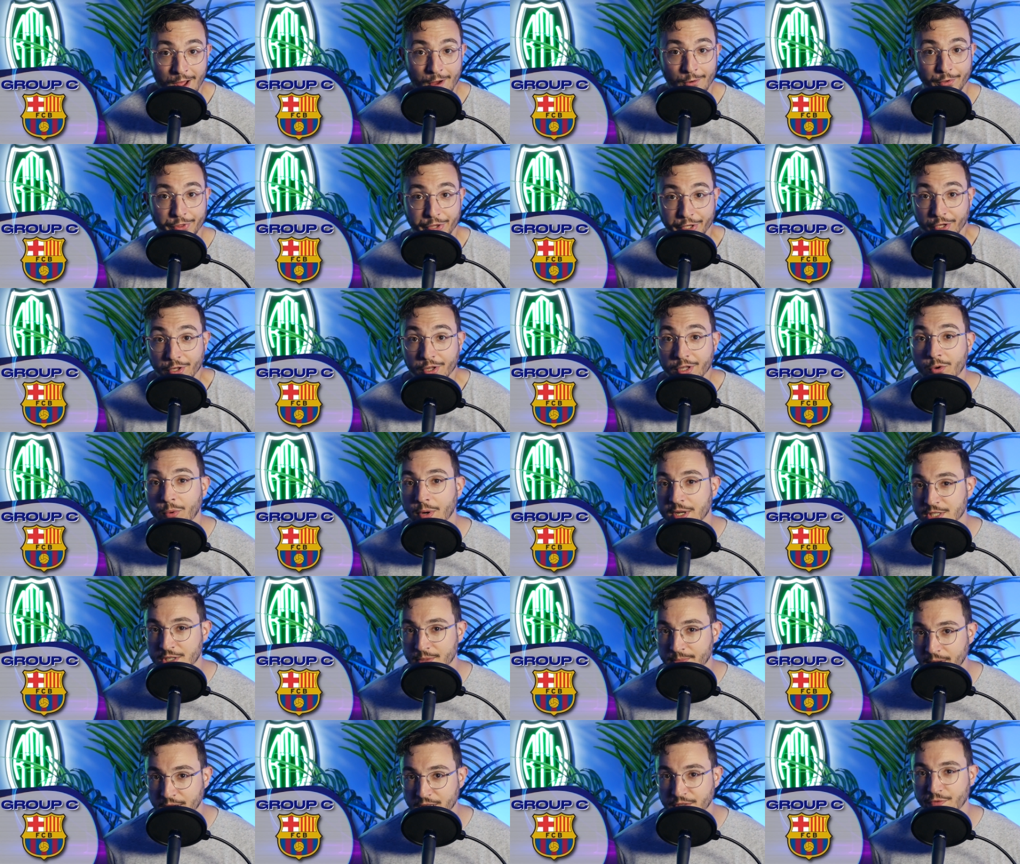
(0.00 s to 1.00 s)
with the only
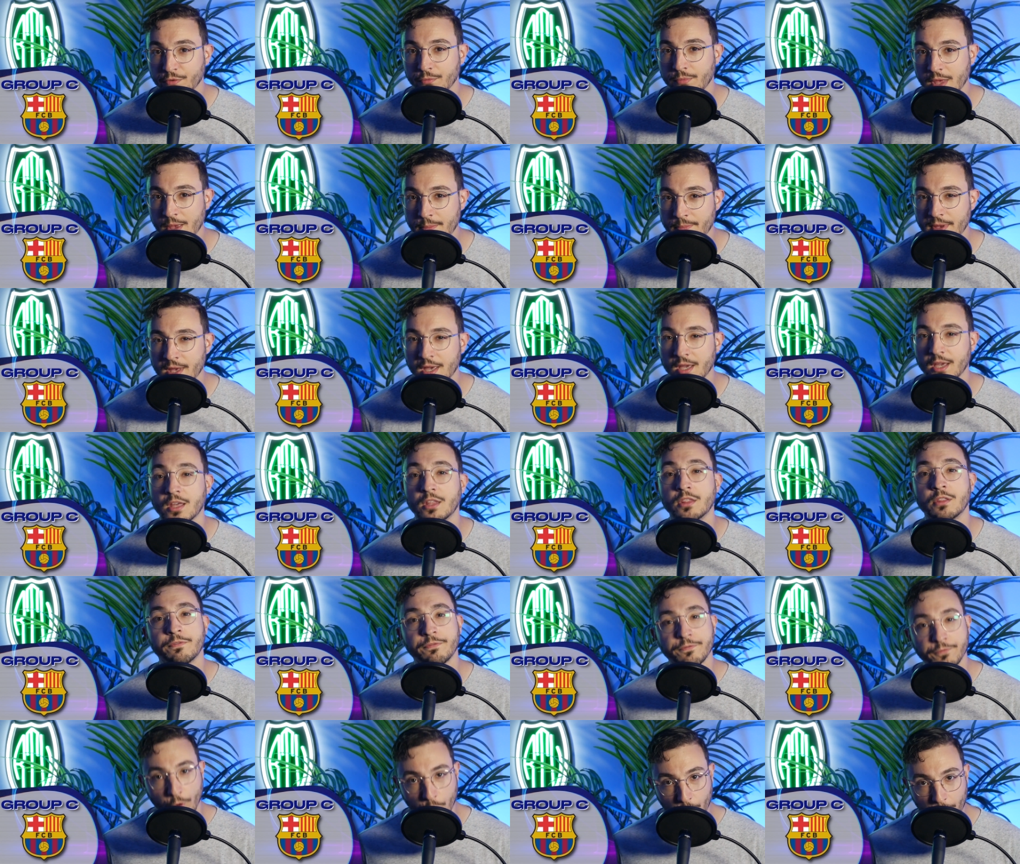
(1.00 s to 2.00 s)
question marks for me being in the
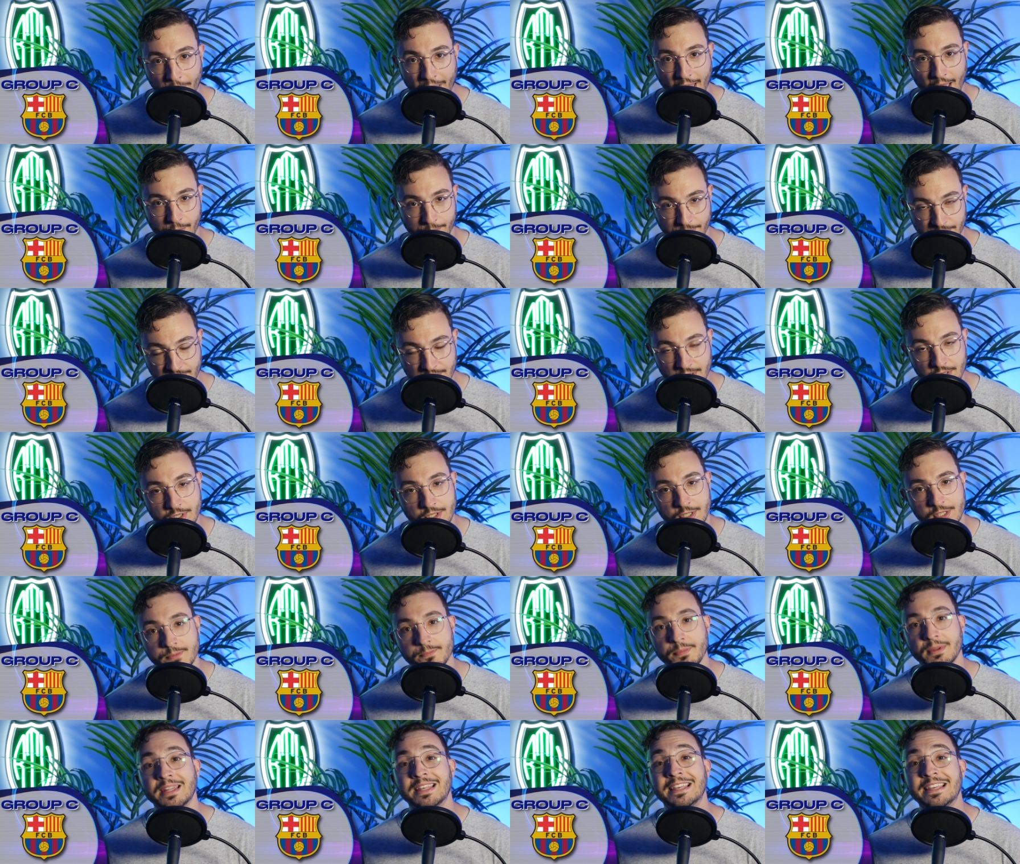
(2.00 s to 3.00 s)
fullback positions,
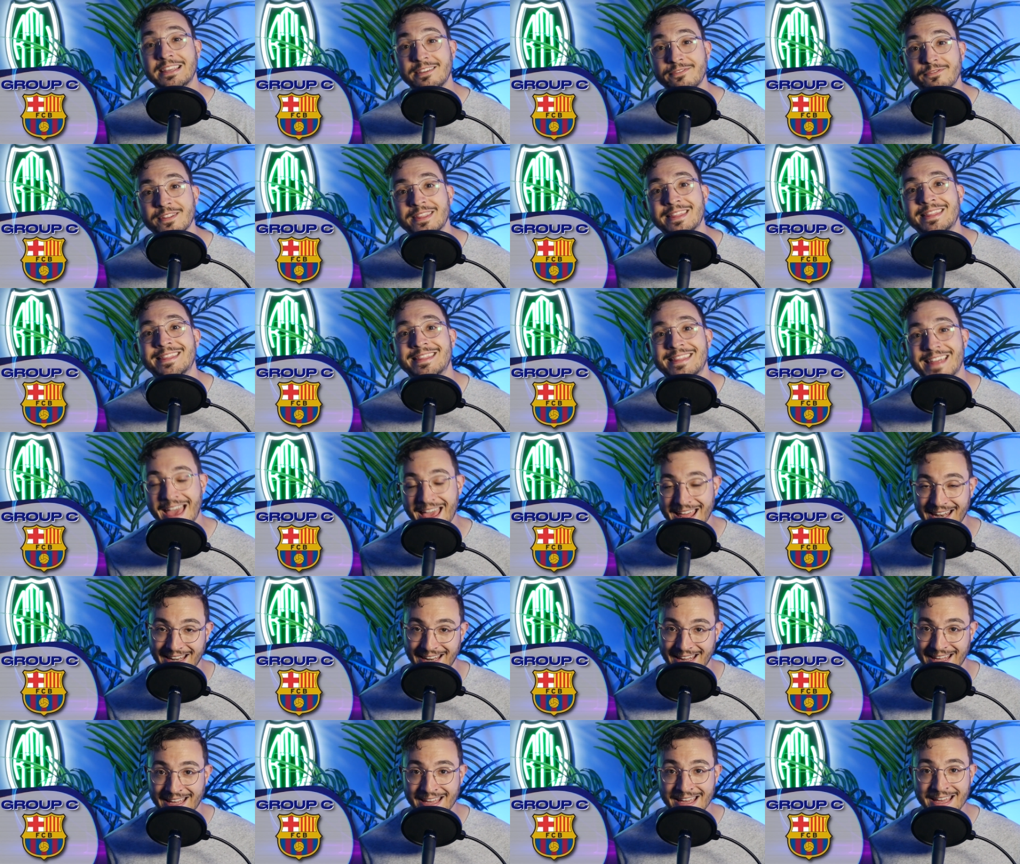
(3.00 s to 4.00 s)
but even
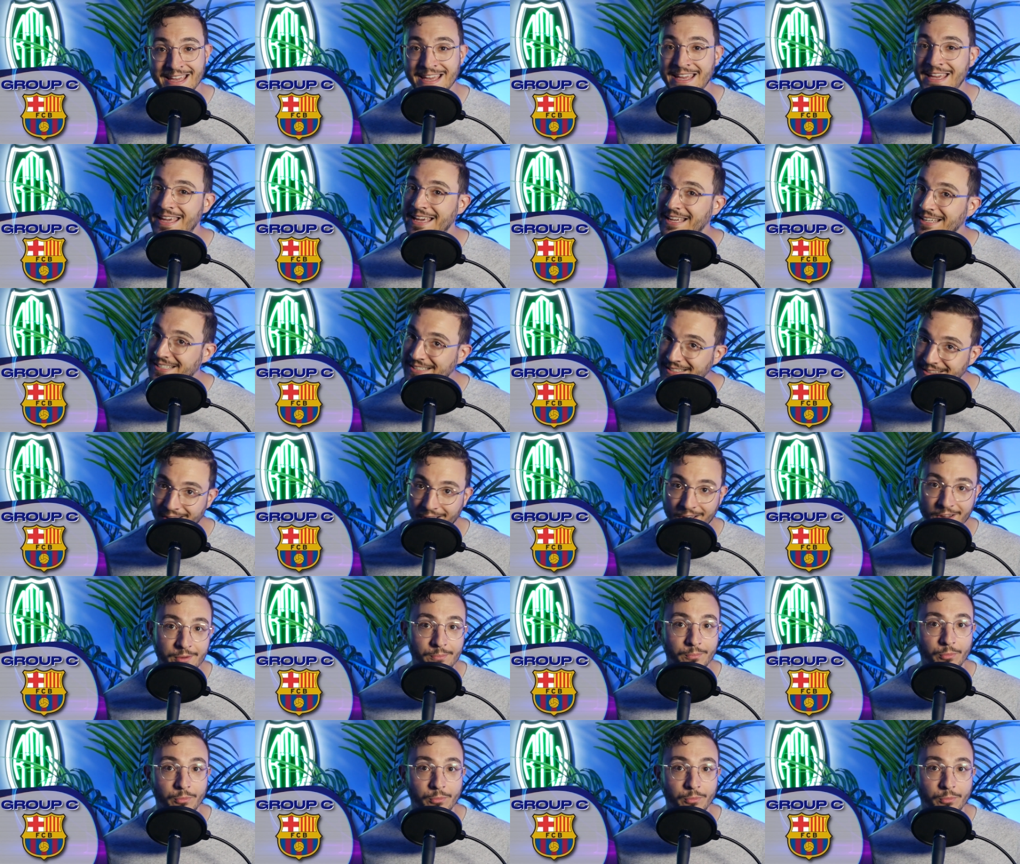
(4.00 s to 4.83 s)
then, it's not a